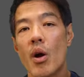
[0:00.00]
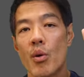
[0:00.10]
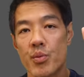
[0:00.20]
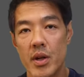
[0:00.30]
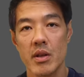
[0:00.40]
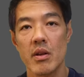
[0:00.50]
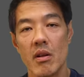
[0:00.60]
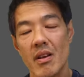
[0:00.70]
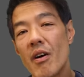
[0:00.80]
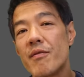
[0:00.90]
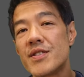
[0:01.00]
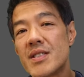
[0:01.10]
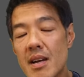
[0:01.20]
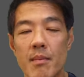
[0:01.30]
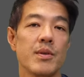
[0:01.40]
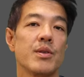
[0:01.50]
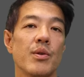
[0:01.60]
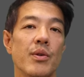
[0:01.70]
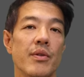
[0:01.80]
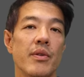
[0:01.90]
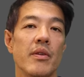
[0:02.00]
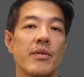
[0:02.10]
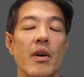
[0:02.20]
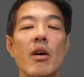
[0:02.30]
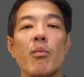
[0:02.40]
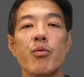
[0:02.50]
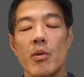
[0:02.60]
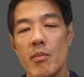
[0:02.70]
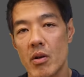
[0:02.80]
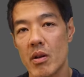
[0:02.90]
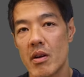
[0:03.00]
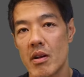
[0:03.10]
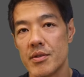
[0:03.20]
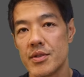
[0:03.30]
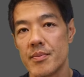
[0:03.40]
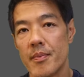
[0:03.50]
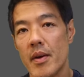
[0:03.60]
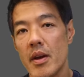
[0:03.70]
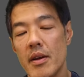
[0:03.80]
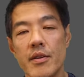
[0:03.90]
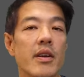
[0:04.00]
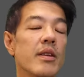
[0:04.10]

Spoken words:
retinol of some sort to help remodel collagen. And you